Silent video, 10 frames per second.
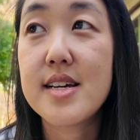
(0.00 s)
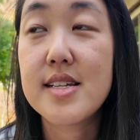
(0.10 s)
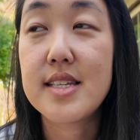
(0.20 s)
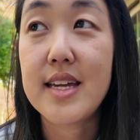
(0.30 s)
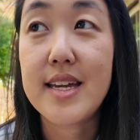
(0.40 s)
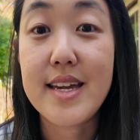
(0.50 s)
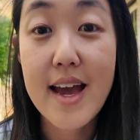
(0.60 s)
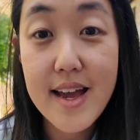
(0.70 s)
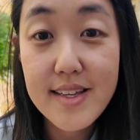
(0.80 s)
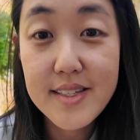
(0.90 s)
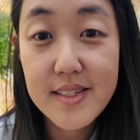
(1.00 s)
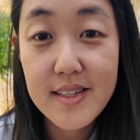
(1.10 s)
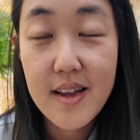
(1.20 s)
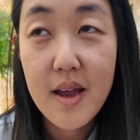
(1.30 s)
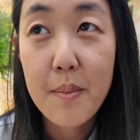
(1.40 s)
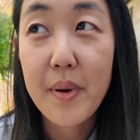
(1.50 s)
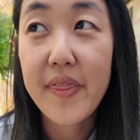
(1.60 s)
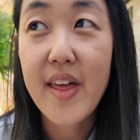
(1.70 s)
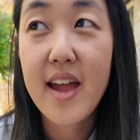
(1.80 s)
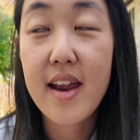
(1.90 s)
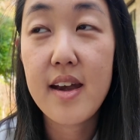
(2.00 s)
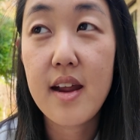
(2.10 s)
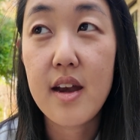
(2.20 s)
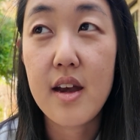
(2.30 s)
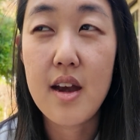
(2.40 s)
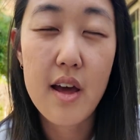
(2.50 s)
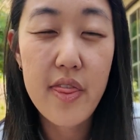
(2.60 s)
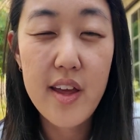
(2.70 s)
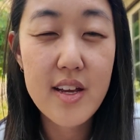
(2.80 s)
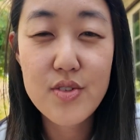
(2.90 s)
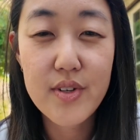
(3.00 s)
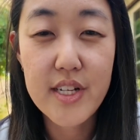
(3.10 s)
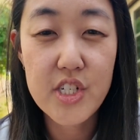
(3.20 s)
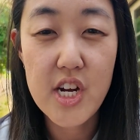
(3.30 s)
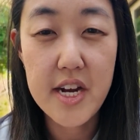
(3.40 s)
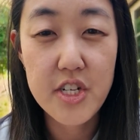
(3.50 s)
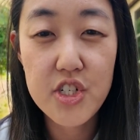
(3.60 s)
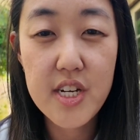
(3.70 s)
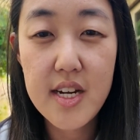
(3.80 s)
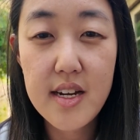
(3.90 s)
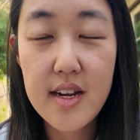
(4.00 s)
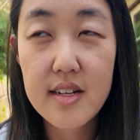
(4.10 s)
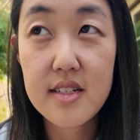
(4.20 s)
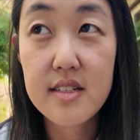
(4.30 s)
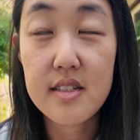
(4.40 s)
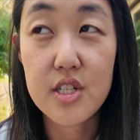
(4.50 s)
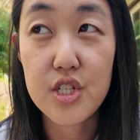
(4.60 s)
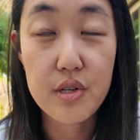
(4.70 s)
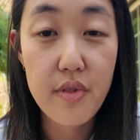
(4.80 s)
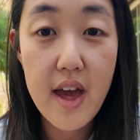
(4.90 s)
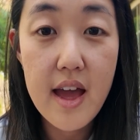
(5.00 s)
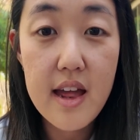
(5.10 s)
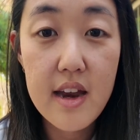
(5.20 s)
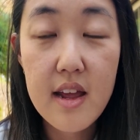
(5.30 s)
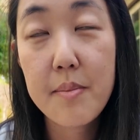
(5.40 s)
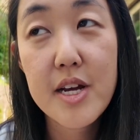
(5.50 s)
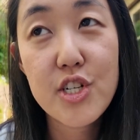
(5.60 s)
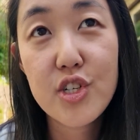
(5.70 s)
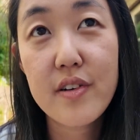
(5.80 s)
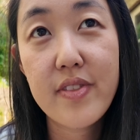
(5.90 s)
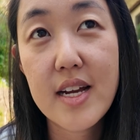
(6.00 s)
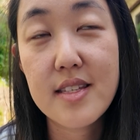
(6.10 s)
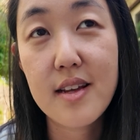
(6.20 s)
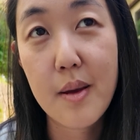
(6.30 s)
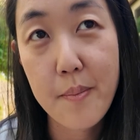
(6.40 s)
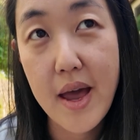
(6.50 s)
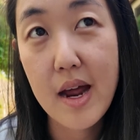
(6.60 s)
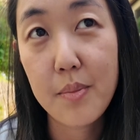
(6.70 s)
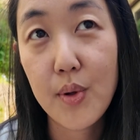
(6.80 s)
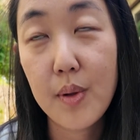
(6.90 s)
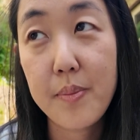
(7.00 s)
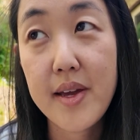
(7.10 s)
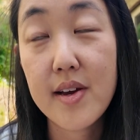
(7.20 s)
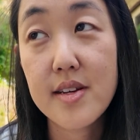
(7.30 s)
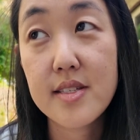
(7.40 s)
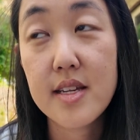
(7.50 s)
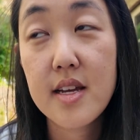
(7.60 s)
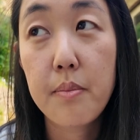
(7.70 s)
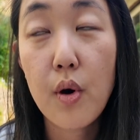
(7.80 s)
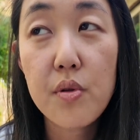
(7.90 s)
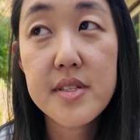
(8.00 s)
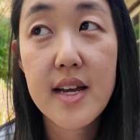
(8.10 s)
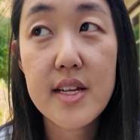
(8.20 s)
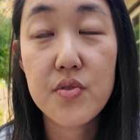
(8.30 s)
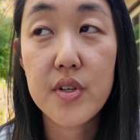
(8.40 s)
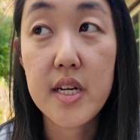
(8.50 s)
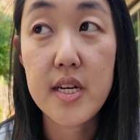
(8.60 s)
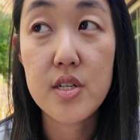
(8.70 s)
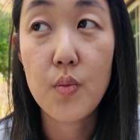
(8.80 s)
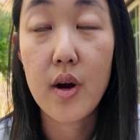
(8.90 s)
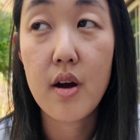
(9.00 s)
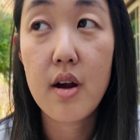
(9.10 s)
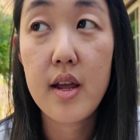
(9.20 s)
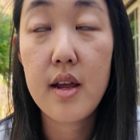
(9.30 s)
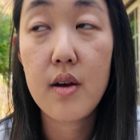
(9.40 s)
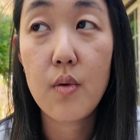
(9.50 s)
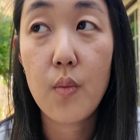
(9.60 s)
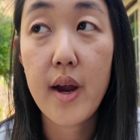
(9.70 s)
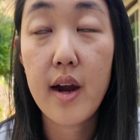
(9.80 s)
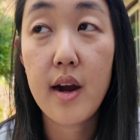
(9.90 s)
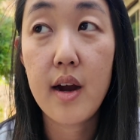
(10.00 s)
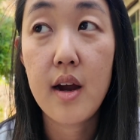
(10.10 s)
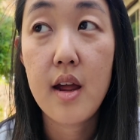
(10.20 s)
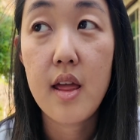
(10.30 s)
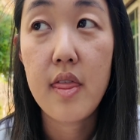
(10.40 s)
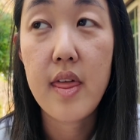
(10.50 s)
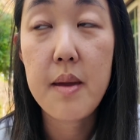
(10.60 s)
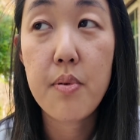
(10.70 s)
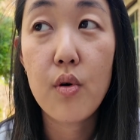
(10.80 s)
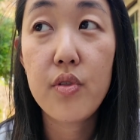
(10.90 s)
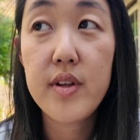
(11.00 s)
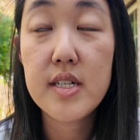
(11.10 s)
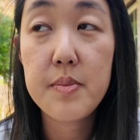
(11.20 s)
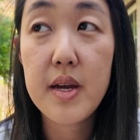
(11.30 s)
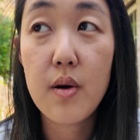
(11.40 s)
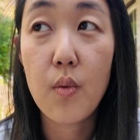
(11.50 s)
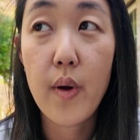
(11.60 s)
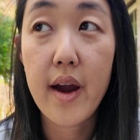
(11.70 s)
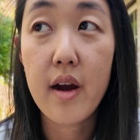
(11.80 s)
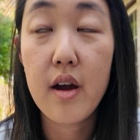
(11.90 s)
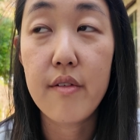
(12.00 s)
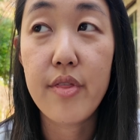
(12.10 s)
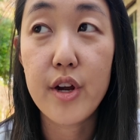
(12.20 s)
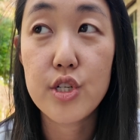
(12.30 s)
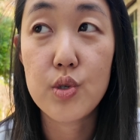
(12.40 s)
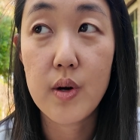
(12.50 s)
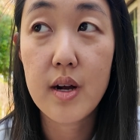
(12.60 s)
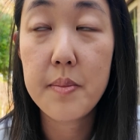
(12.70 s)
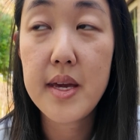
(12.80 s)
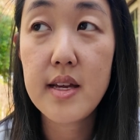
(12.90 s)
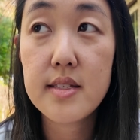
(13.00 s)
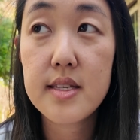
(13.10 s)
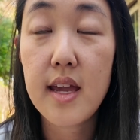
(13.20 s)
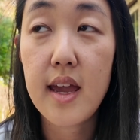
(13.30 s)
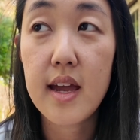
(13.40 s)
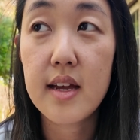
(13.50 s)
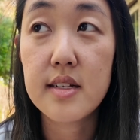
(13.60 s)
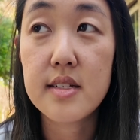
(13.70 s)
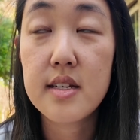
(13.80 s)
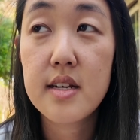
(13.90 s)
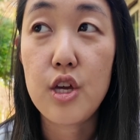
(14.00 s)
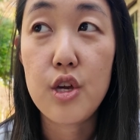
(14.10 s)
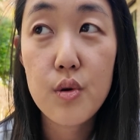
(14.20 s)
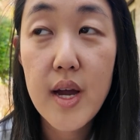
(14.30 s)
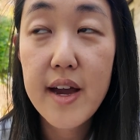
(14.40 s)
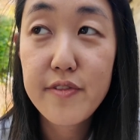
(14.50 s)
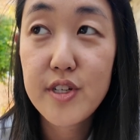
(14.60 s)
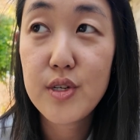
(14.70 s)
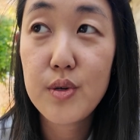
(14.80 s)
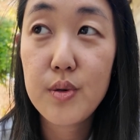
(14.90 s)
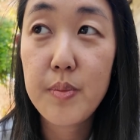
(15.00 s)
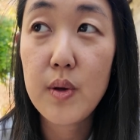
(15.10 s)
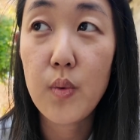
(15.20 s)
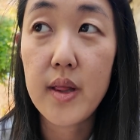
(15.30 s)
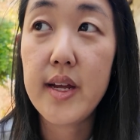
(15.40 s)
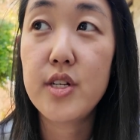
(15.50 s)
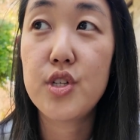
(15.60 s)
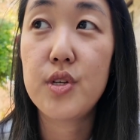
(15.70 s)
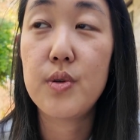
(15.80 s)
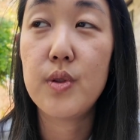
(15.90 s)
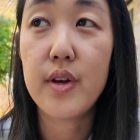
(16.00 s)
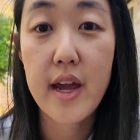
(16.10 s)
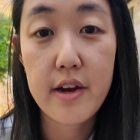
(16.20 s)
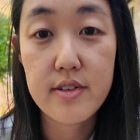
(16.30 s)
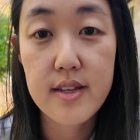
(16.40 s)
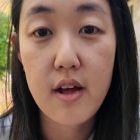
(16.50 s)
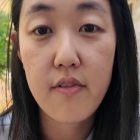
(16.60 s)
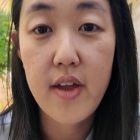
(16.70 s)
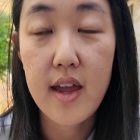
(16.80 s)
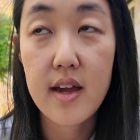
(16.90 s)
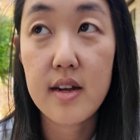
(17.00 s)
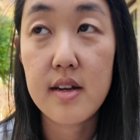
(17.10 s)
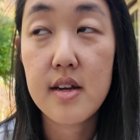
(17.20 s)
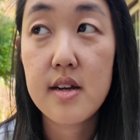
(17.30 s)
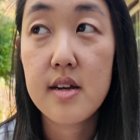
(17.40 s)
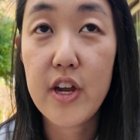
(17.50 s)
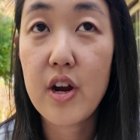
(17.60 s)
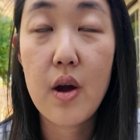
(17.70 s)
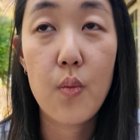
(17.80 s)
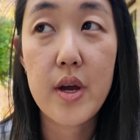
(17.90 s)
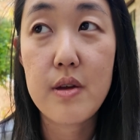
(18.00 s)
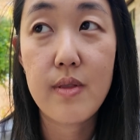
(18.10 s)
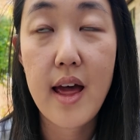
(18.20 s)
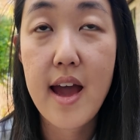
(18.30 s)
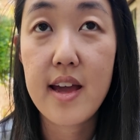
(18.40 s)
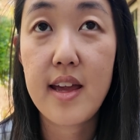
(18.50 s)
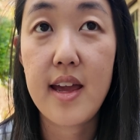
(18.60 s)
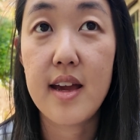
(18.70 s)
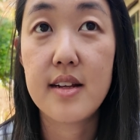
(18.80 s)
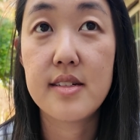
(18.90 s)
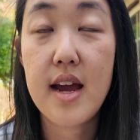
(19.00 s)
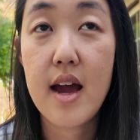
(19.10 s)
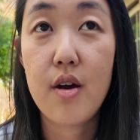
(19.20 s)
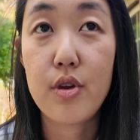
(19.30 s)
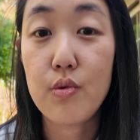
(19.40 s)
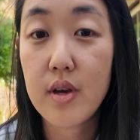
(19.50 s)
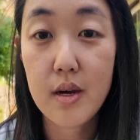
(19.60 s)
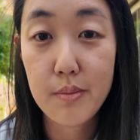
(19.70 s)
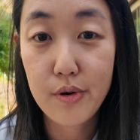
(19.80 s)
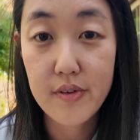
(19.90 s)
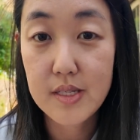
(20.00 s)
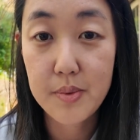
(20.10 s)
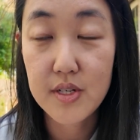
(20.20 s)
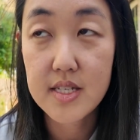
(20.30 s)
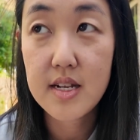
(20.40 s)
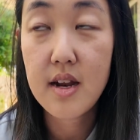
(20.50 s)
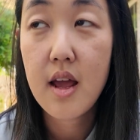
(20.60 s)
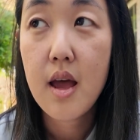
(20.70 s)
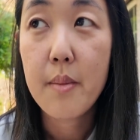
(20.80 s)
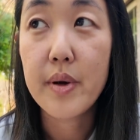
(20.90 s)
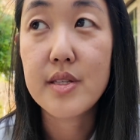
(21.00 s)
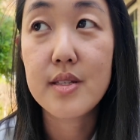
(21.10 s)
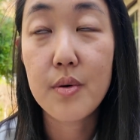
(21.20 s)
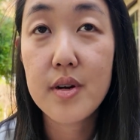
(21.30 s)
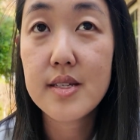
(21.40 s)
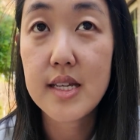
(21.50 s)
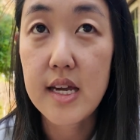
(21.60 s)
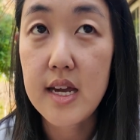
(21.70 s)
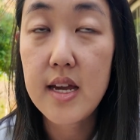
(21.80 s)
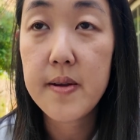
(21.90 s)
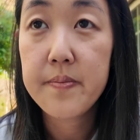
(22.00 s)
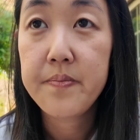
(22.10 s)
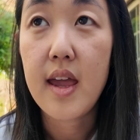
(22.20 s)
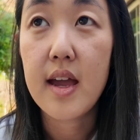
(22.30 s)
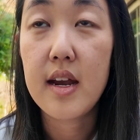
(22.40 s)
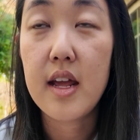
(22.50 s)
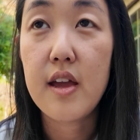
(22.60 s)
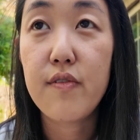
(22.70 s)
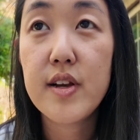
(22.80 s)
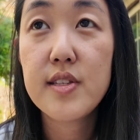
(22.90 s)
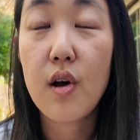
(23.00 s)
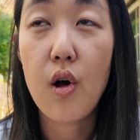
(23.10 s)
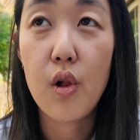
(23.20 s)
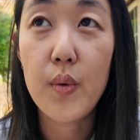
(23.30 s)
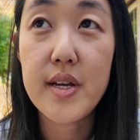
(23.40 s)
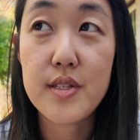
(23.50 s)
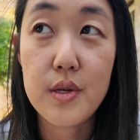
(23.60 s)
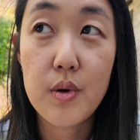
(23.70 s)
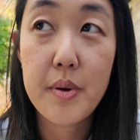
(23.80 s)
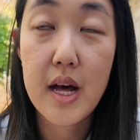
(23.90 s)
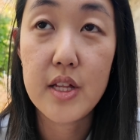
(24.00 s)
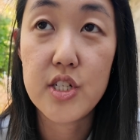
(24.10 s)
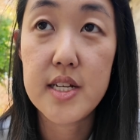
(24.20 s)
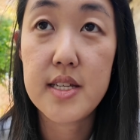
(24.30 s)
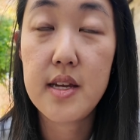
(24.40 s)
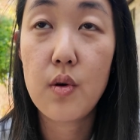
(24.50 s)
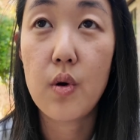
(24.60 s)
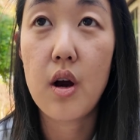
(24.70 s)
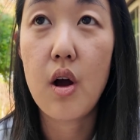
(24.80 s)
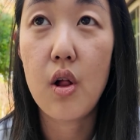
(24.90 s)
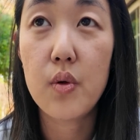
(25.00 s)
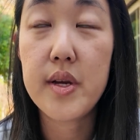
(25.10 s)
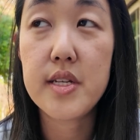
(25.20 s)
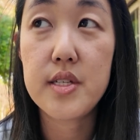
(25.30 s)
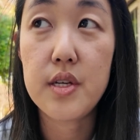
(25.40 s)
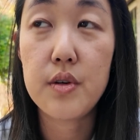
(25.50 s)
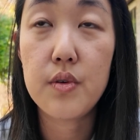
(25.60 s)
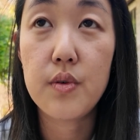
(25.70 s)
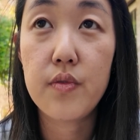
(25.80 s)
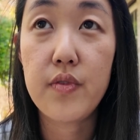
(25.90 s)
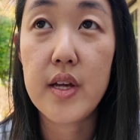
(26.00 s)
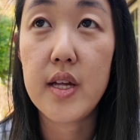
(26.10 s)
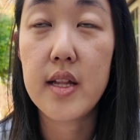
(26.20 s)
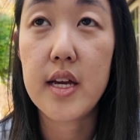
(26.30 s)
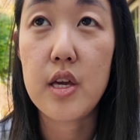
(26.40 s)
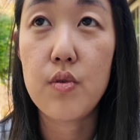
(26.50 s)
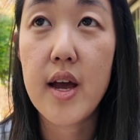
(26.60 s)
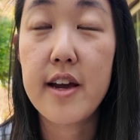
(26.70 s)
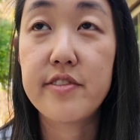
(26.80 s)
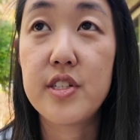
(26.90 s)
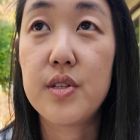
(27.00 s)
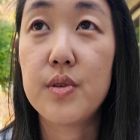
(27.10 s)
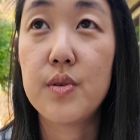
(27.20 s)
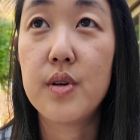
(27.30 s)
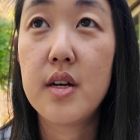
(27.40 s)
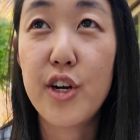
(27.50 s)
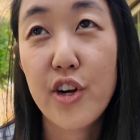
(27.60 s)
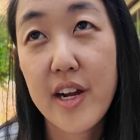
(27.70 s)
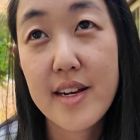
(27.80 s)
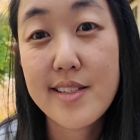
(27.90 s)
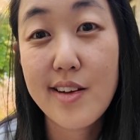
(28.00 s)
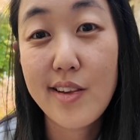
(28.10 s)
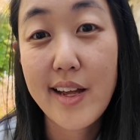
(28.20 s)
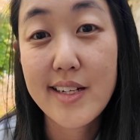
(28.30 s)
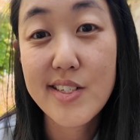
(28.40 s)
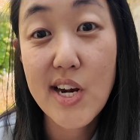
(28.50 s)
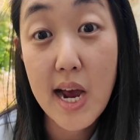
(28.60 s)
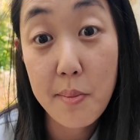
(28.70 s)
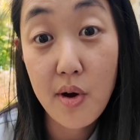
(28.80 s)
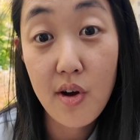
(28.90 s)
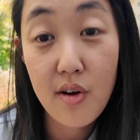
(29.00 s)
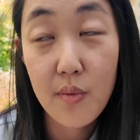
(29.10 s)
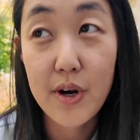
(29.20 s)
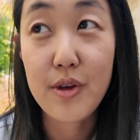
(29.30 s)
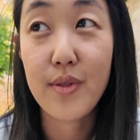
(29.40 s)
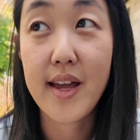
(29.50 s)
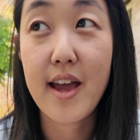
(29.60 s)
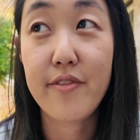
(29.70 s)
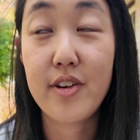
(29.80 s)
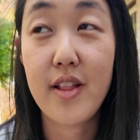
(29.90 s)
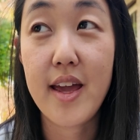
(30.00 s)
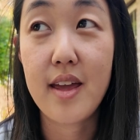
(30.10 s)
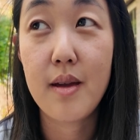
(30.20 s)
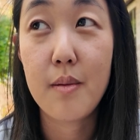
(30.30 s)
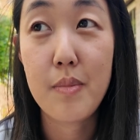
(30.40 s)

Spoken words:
says, yes, but then nothing is really changing to do that. I'm not sure if that's compatible, because both sides really need to work on it, where they both need to be aware of their shortcomings, and you have to be willing to look at yourself and figure out what you lack and how you can improve as a person. But so does he. And if it's always you apologizing, or always you feeling like you have to, in Korean it's called like chama, where you like have to like